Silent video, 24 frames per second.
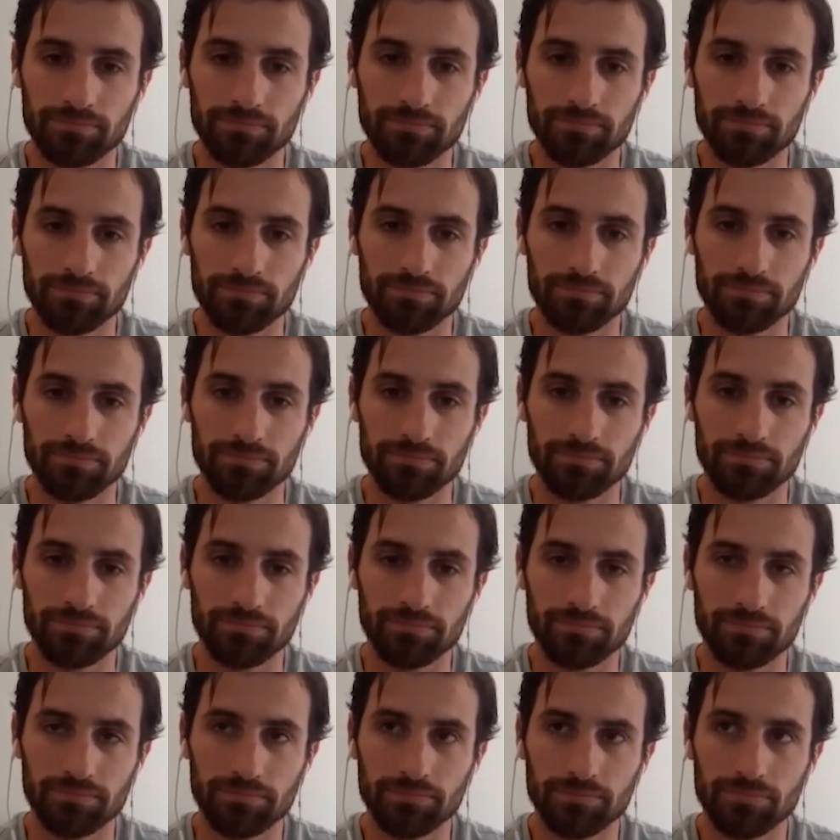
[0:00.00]

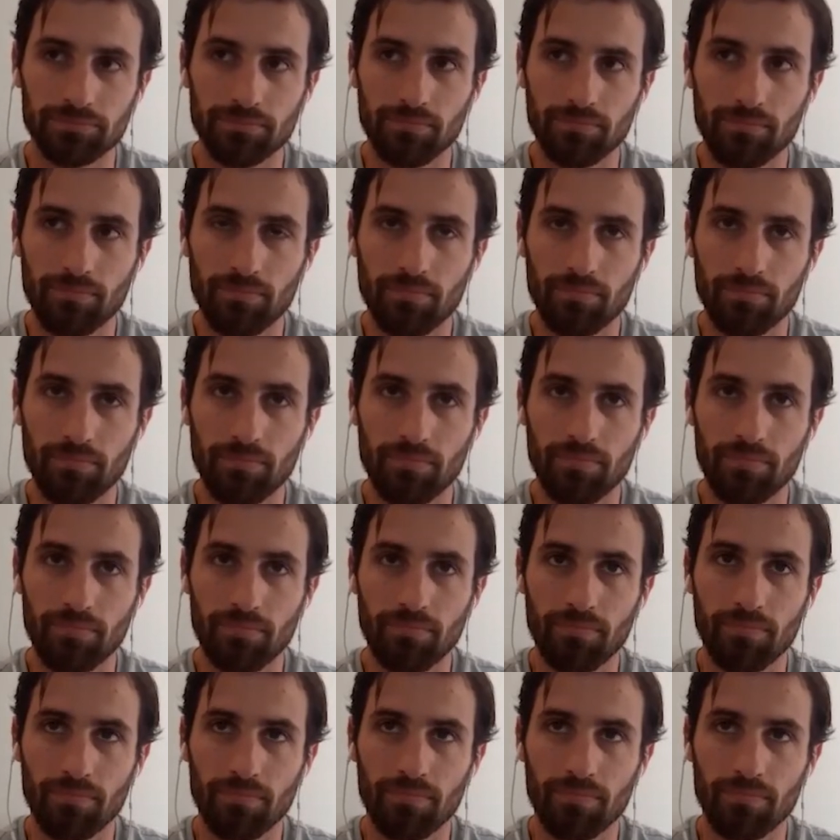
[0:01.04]

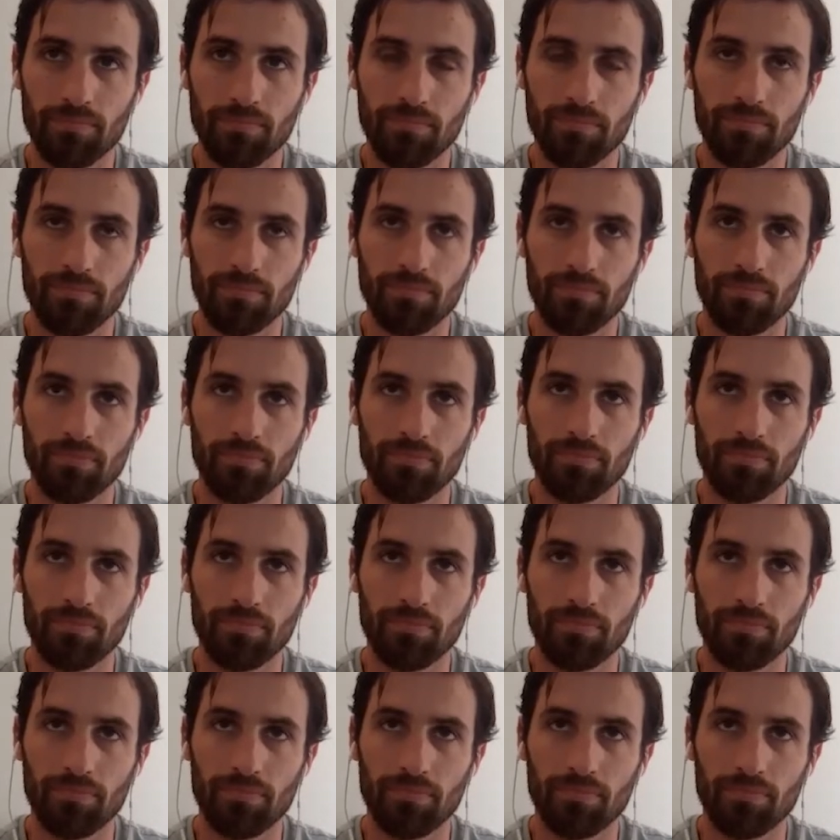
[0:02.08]
This person isn't speaking.